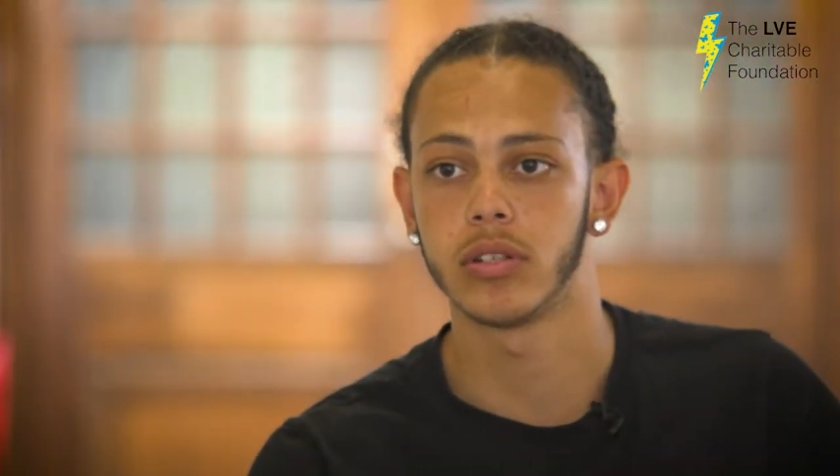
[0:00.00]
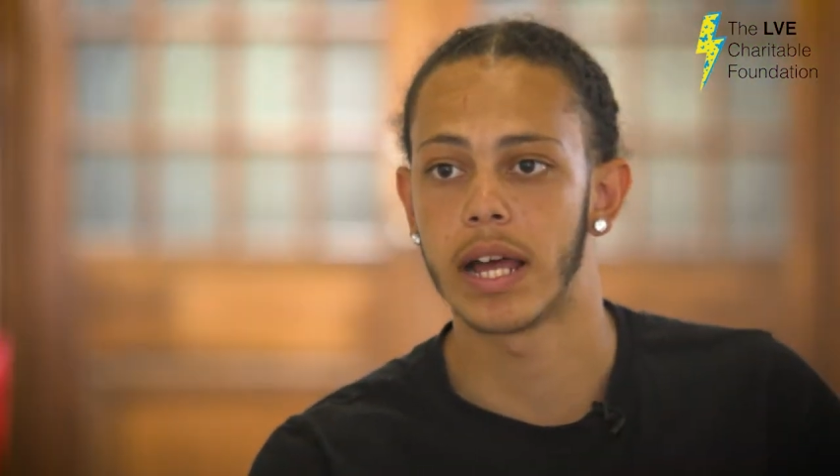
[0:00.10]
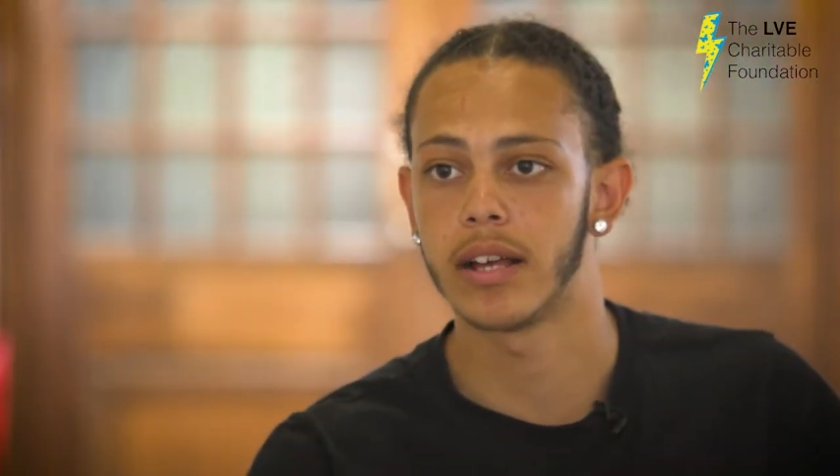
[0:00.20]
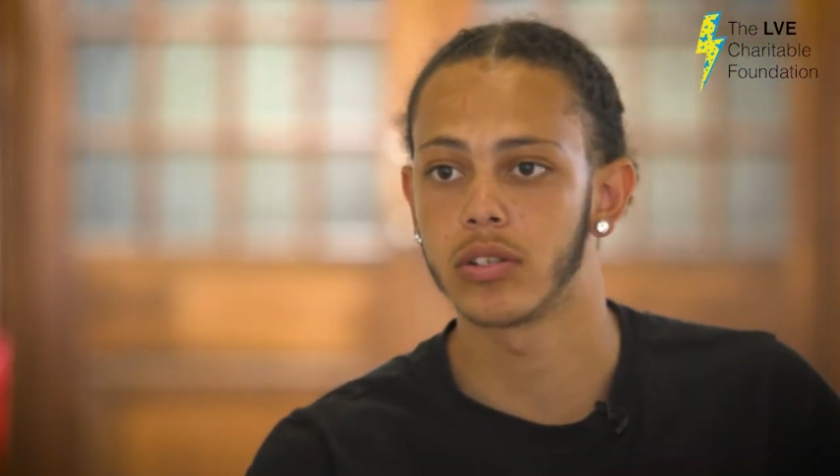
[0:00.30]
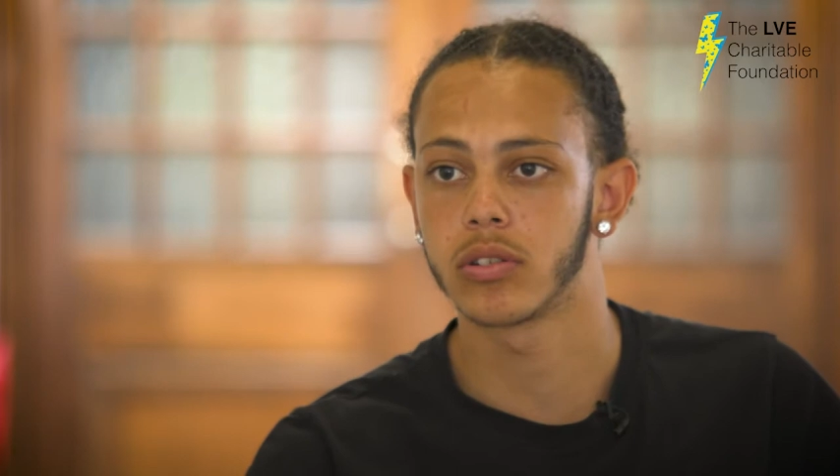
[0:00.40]

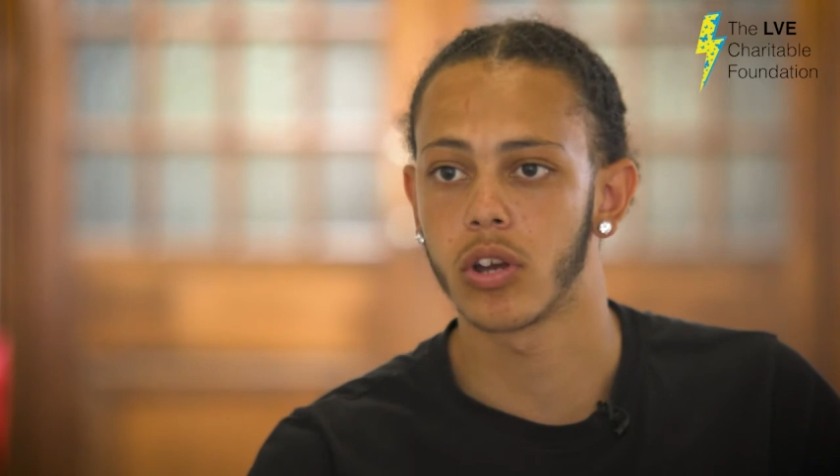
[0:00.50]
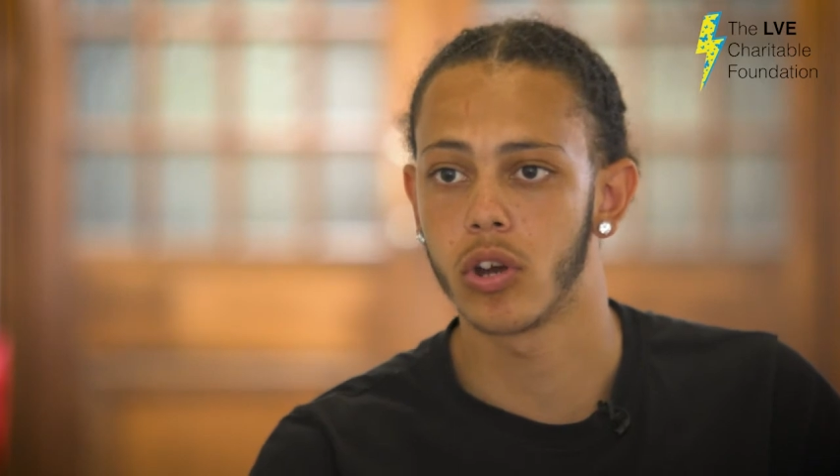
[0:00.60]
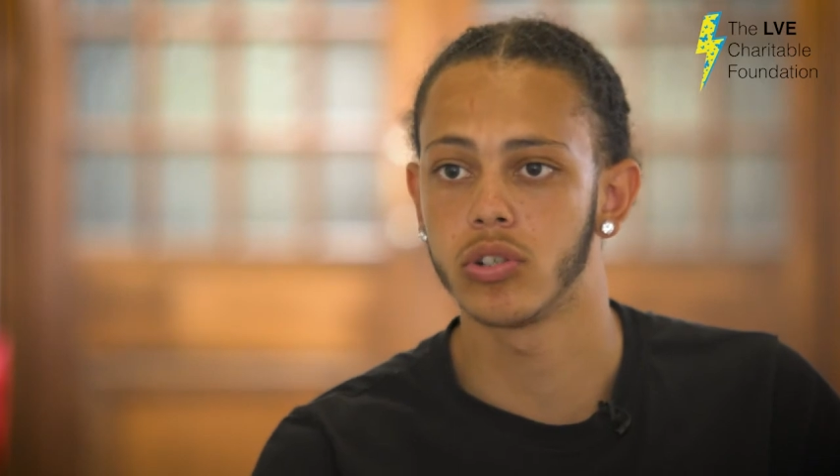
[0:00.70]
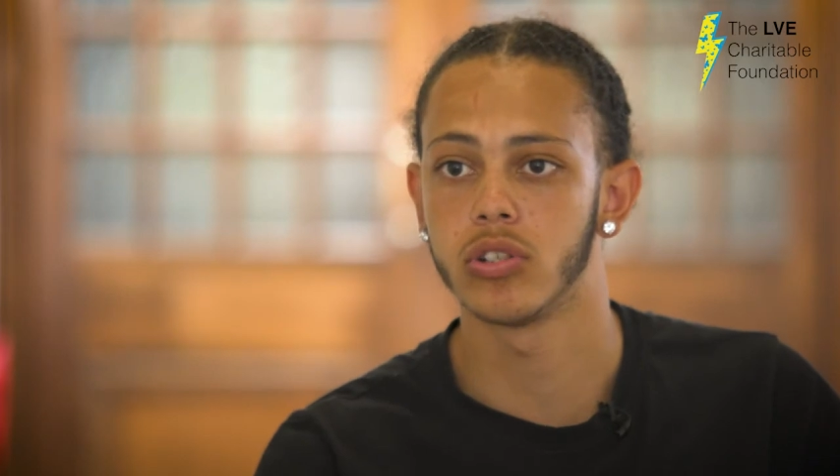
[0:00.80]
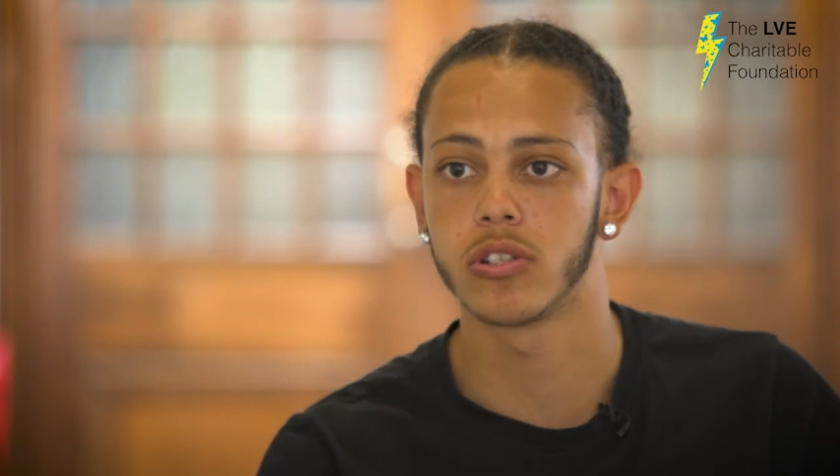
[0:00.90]
like
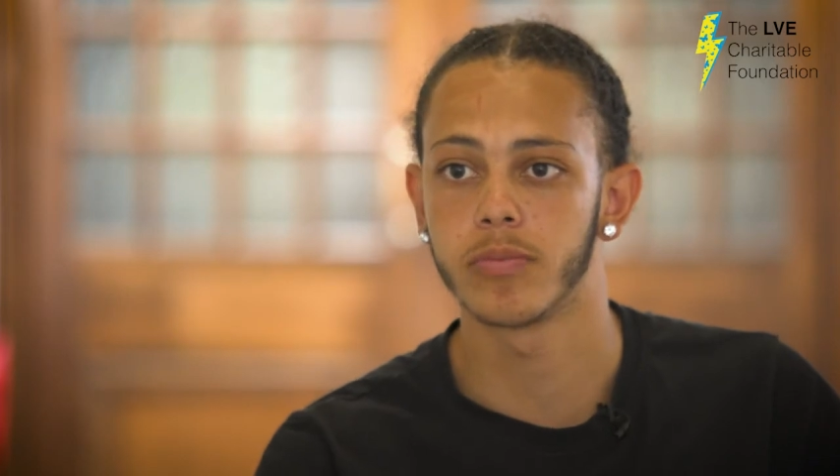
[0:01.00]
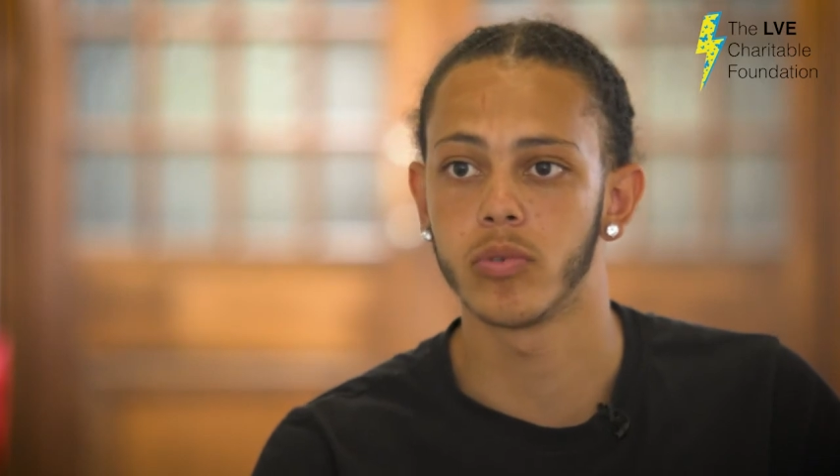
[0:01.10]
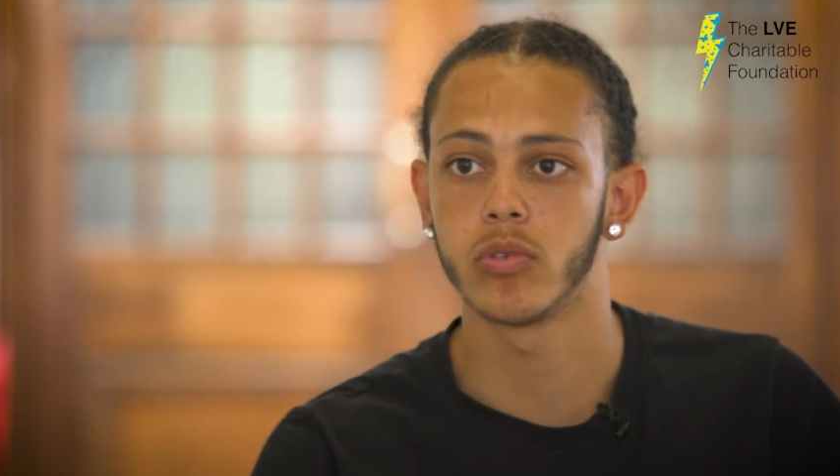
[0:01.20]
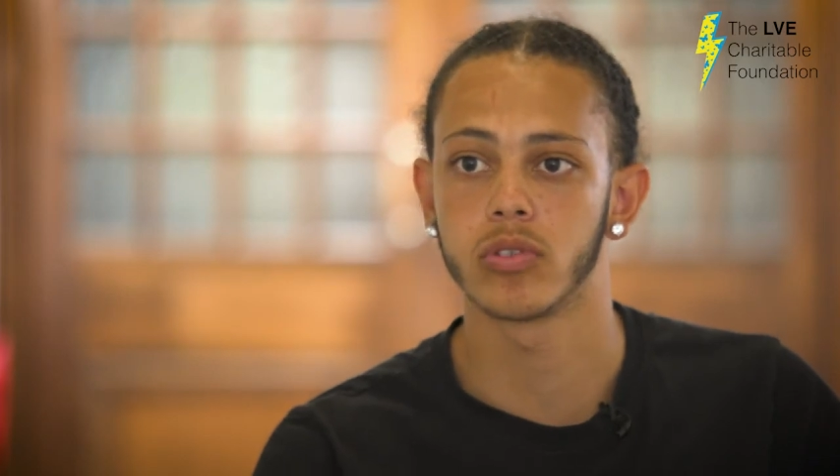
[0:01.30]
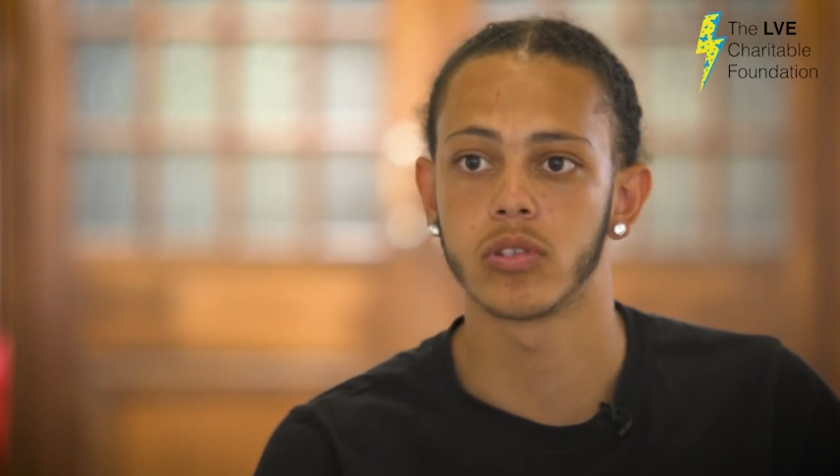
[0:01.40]
coaching
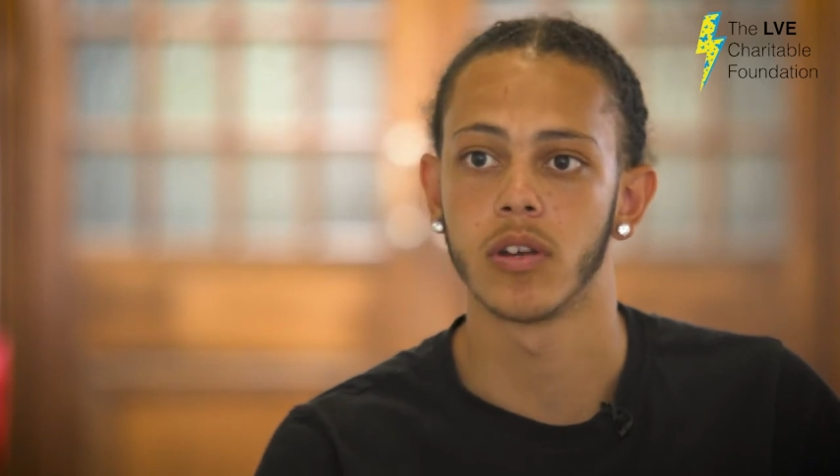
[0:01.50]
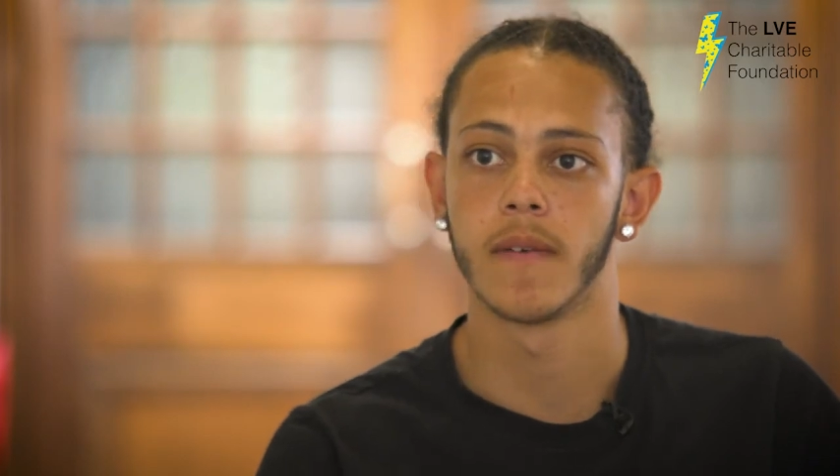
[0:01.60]
sports,